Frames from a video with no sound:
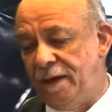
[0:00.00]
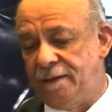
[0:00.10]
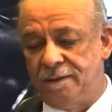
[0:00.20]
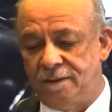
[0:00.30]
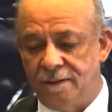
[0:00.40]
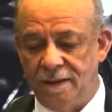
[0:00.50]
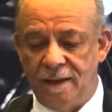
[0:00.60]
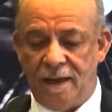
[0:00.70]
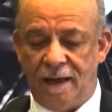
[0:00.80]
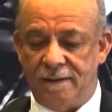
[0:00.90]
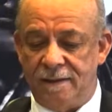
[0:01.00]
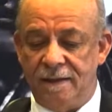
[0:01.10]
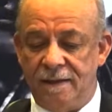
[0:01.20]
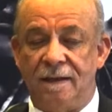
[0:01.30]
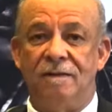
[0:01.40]
but I
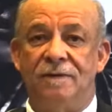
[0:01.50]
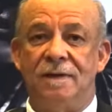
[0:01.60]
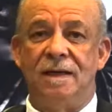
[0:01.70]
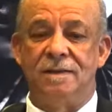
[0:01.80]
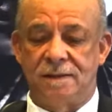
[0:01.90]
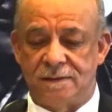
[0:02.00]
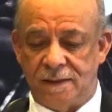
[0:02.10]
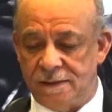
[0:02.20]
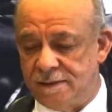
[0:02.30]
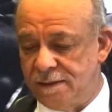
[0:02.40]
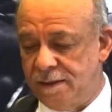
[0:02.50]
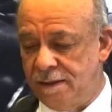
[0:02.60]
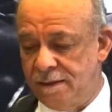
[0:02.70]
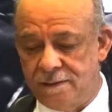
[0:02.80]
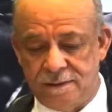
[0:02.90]
think I have the necessary
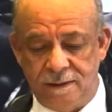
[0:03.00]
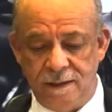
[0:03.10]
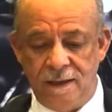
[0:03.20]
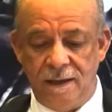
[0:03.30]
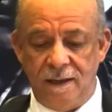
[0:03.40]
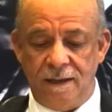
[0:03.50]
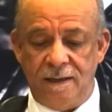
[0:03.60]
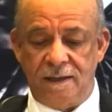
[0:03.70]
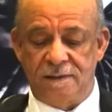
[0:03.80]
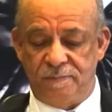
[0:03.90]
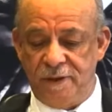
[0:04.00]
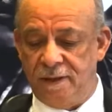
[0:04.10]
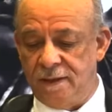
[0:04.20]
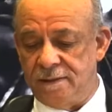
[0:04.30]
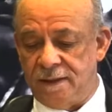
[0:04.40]
skills and
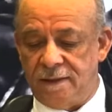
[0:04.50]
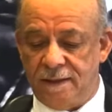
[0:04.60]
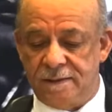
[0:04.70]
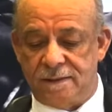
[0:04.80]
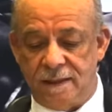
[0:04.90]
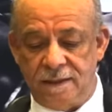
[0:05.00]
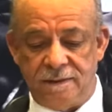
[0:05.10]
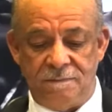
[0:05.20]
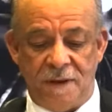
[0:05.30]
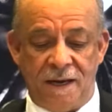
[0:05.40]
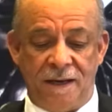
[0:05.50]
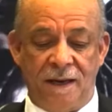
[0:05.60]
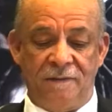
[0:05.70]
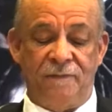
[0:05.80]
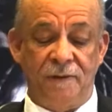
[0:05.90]
experience at this stage in my
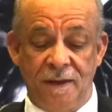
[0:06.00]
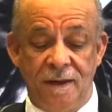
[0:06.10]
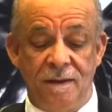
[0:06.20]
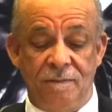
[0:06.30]
life.